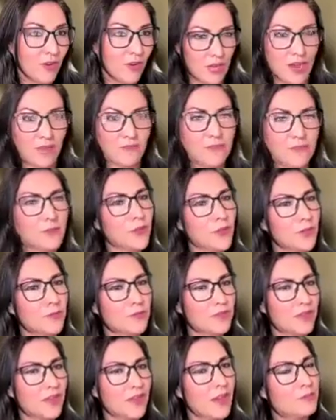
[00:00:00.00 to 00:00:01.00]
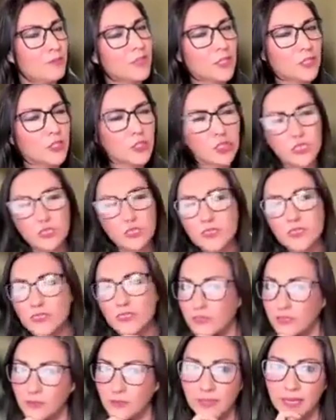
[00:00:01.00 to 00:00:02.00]
I feel like I'm like, are you sure it wasn't
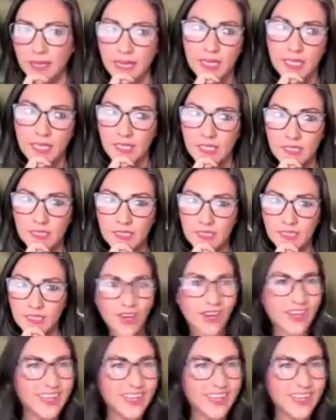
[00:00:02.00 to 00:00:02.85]
Club Caddie? No.